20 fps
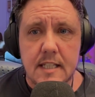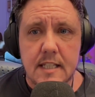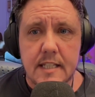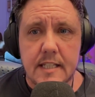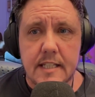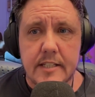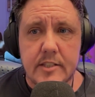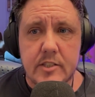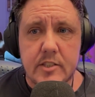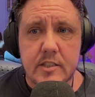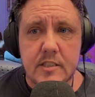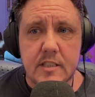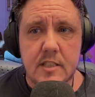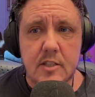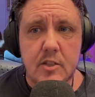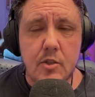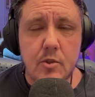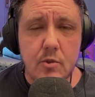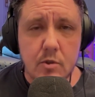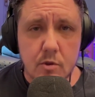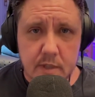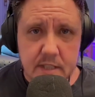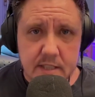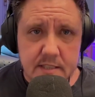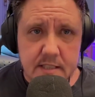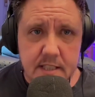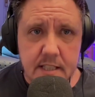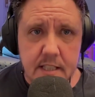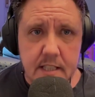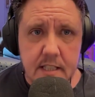And she said, you don't want
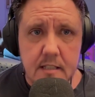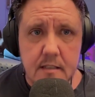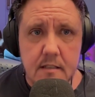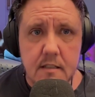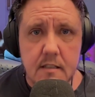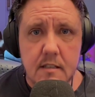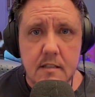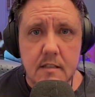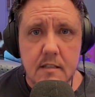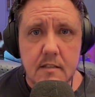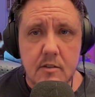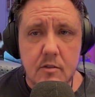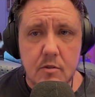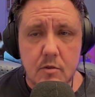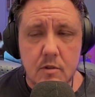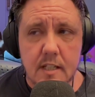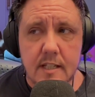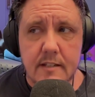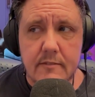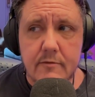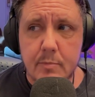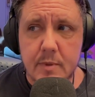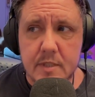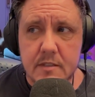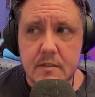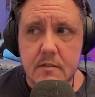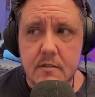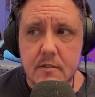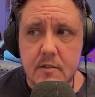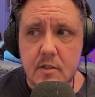to take your own life, but
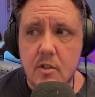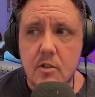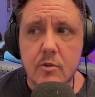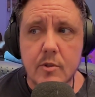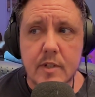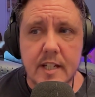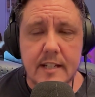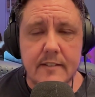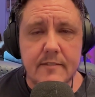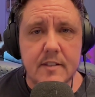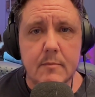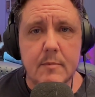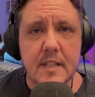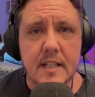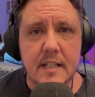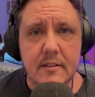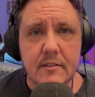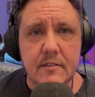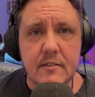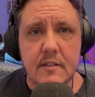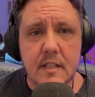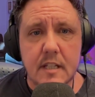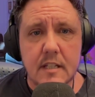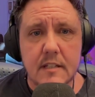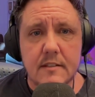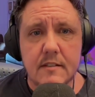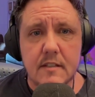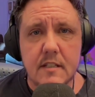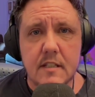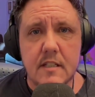you're okay if something else
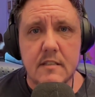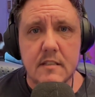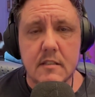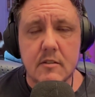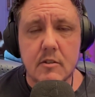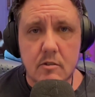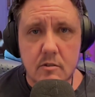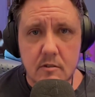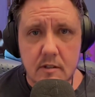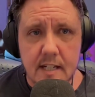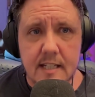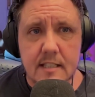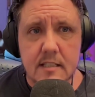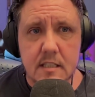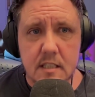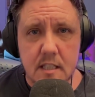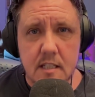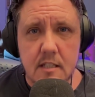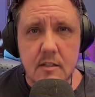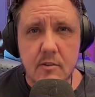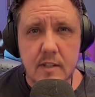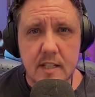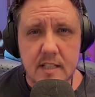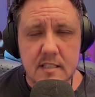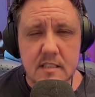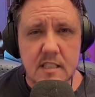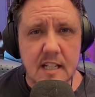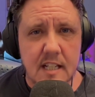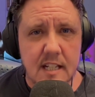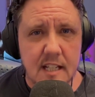does. And I said, correct. And I know
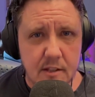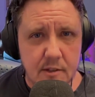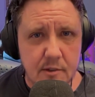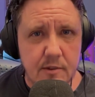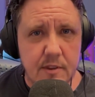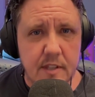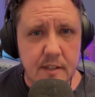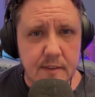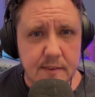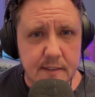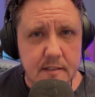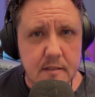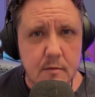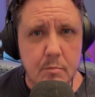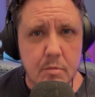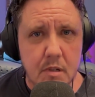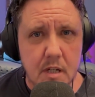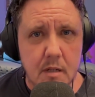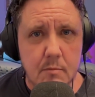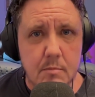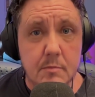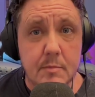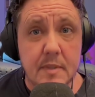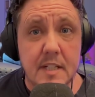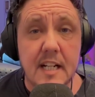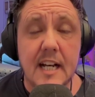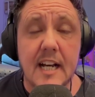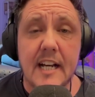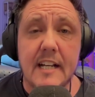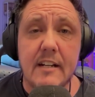that's not healthy and that's a problem.
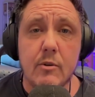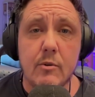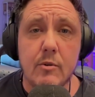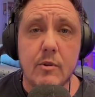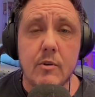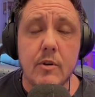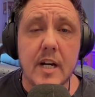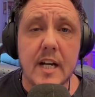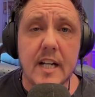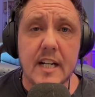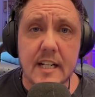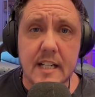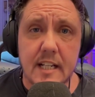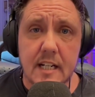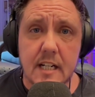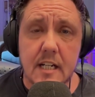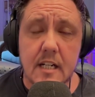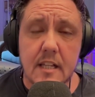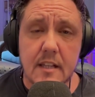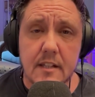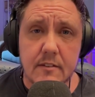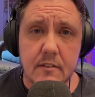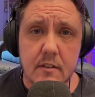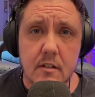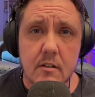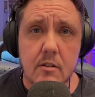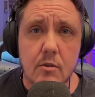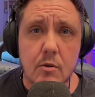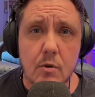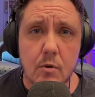And I don't know how to get out of this
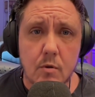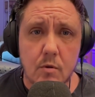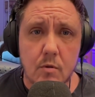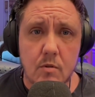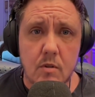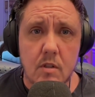dark hole.